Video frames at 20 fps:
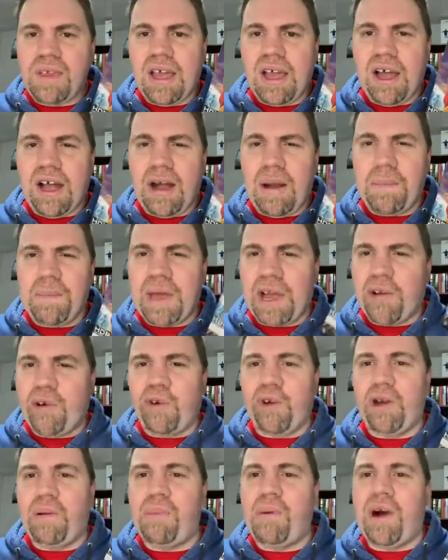I
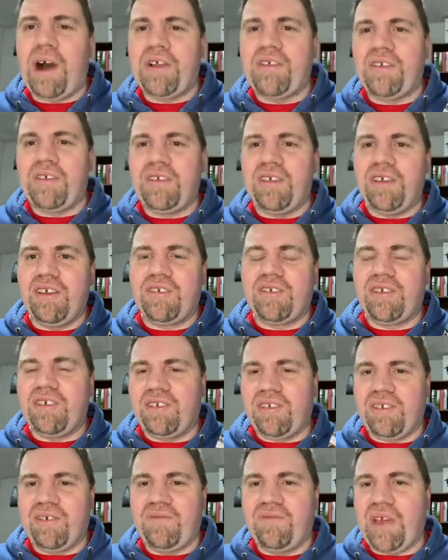grew up watching this
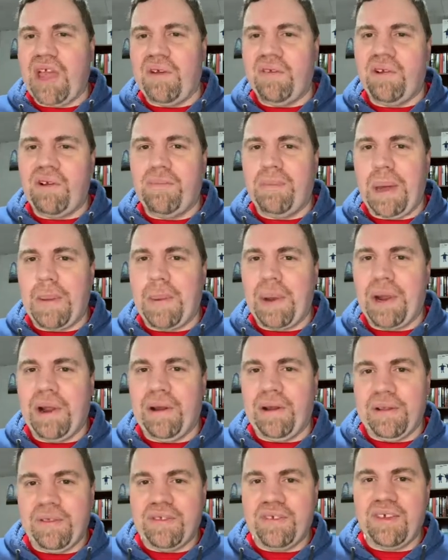as a favorite of my
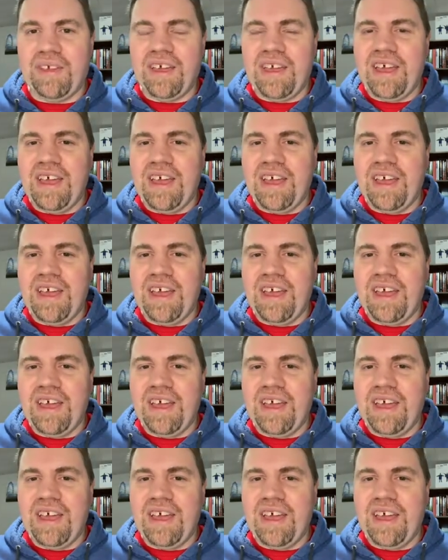parents.